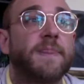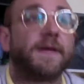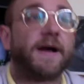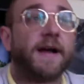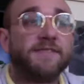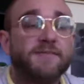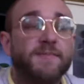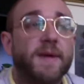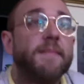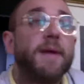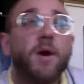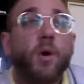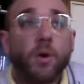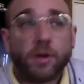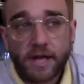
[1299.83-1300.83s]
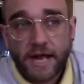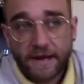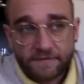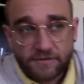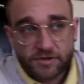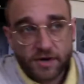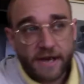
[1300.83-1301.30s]
I've spent my whole
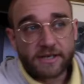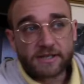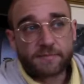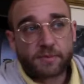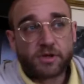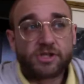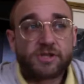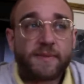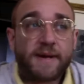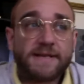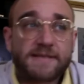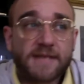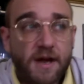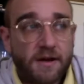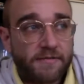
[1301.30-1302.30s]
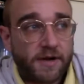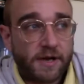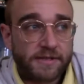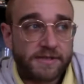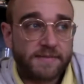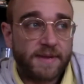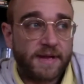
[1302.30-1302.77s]
life trying to push myself
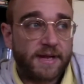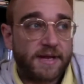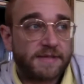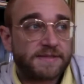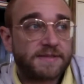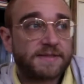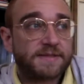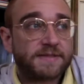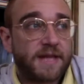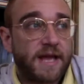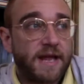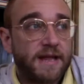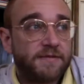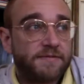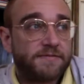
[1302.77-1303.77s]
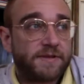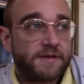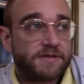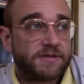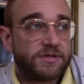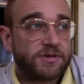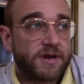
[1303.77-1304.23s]
onto my cousin's life and
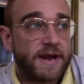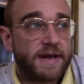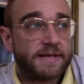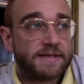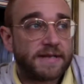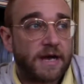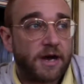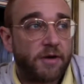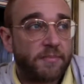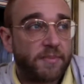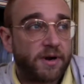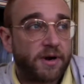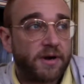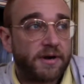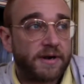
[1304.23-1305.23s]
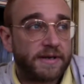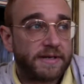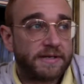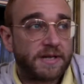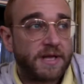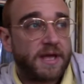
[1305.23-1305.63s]
to trying to help her and